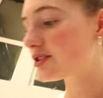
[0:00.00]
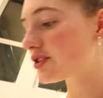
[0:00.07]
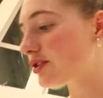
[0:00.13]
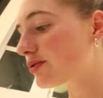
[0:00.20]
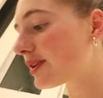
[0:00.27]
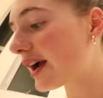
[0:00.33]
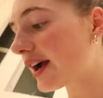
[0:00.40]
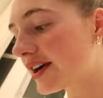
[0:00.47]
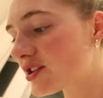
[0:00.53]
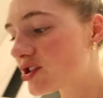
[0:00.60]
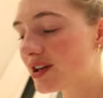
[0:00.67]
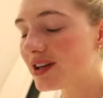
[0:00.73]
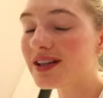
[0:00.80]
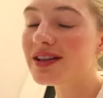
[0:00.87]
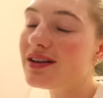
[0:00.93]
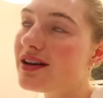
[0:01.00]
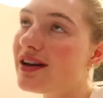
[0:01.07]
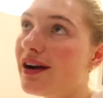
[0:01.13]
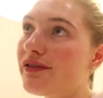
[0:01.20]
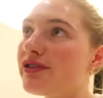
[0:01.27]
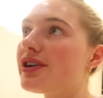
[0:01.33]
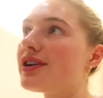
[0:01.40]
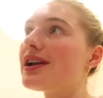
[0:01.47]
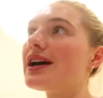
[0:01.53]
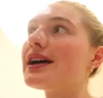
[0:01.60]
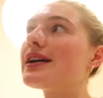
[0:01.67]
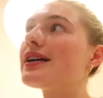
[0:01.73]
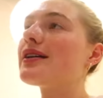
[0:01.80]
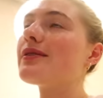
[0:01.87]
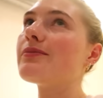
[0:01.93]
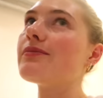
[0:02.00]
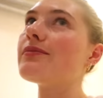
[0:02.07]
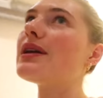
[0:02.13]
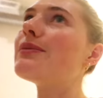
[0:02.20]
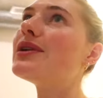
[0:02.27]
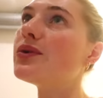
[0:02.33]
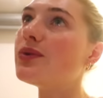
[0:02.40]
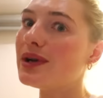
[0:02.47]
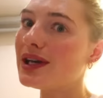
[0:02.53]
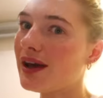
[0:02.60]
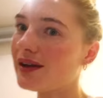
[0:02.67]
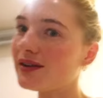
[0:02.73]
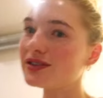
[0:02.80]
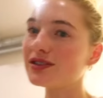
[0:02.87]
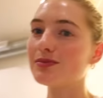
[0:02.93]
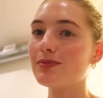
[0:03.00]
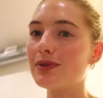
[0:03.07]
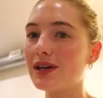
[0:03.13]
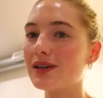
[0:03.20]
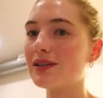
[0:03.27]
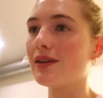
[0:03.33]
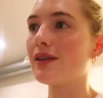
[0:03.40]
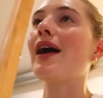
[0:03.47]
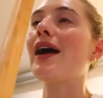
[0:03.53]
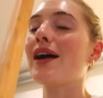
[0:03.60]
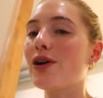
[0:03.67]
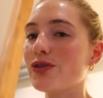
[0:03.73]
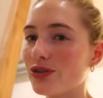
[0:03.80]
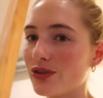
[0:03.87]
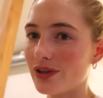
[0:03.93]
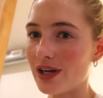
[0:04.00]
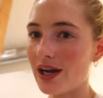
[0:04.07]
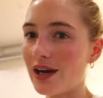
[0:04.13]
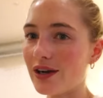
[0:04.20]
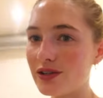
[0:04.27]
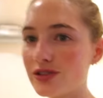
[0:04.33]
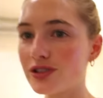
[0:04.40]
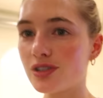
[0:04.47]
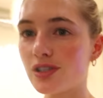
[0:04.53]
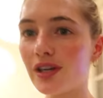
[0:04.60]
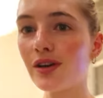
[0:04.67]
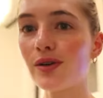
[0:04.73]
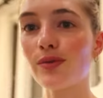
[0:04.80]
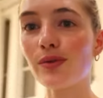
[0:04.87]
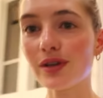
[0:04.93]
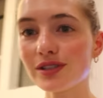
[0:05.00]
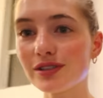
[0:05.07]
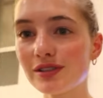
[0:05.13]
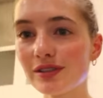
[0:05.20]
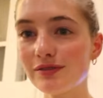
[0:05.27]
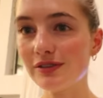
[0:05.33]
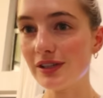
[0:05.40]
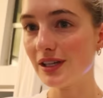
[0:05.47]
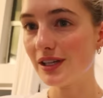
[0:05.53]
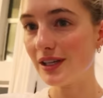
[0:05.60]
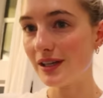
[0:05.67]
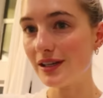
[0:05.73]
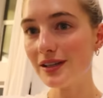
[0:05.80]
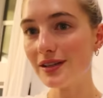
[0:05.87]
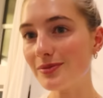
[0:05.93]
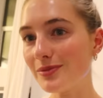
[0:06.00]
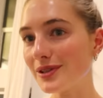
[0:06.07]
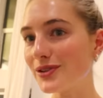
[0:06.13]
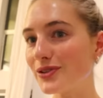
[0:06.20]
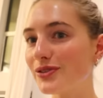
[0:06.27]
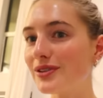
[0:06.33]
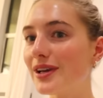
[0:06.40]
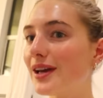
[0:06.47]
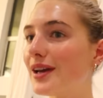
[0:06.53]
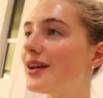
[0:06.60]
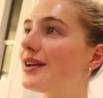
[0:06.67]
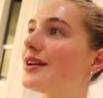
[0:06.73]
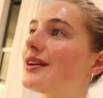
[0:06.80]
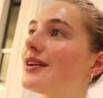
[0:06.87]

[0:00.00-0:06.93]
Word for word: So we actually never, like maybe in the weekends, but hang out on the couch, watch T V and eat, but today,